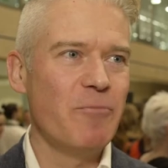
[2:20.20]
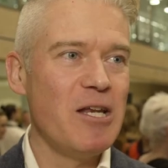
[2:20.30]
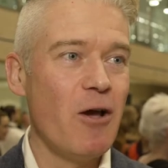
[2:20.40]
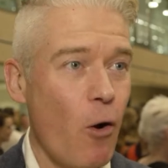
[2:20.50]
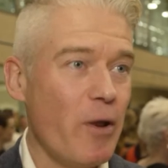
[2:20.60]

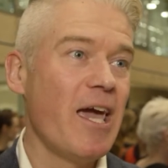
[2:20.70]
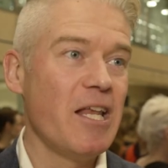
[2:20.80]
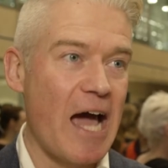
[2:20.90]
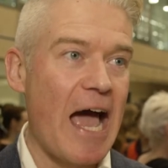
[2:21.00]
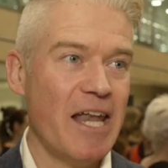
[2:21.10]
When you're holding it
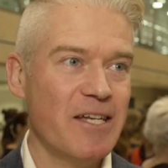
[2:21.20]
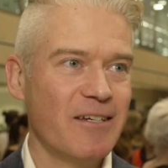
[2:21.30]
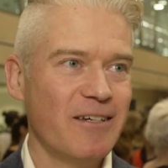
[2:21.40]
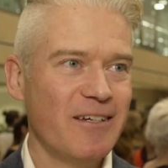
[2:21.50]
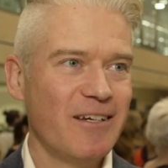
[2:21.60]
in your hand,
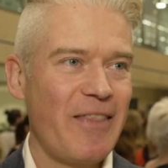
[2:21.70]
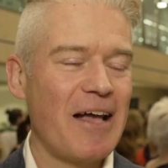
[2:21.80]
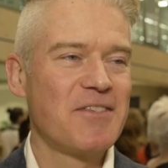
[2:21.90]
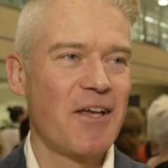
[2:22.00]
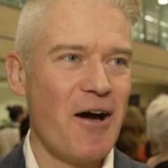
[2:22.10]

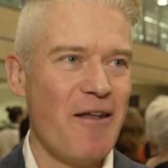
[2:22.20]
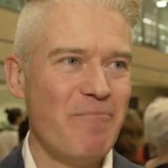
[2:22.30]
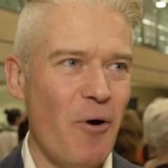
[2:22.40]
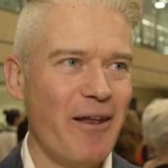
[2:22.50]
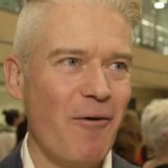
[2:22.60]
that's the kind of
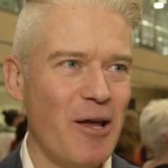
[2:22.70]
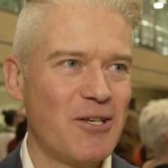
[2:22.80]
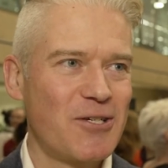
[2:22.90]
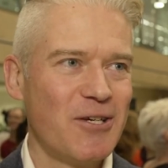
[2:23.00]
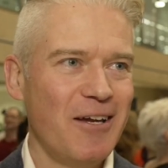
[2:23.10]
point at
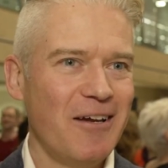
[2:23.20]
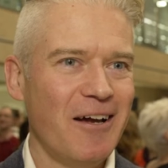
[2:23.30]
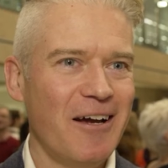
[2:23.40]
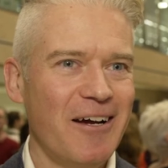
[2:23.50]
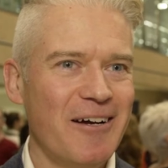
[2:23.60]
which
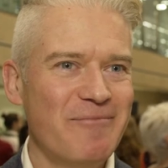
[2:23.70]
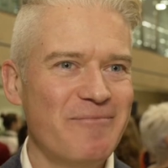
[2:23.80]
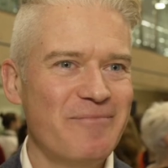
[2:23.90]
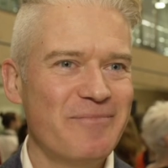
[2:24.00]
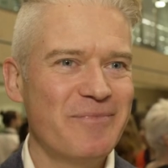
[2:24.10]

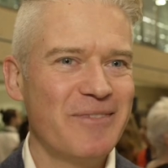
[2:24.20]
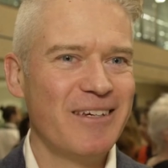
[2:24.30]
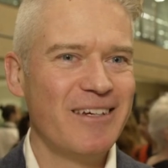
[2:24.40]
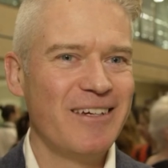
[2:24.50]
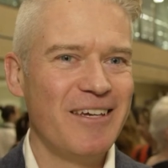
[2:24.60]

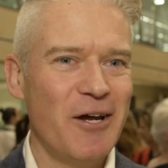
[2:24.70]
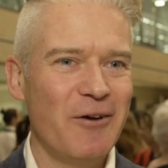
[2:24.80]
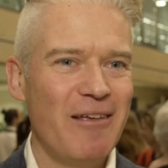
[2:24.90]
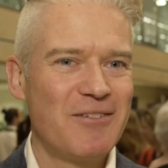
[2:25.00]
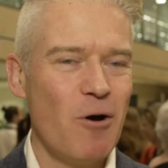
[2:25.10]
um, you know,
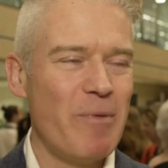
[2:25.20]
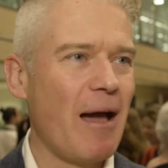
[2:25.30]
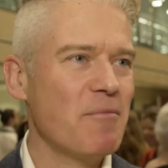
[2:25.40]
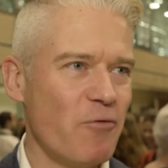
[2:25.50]
it sort of becomes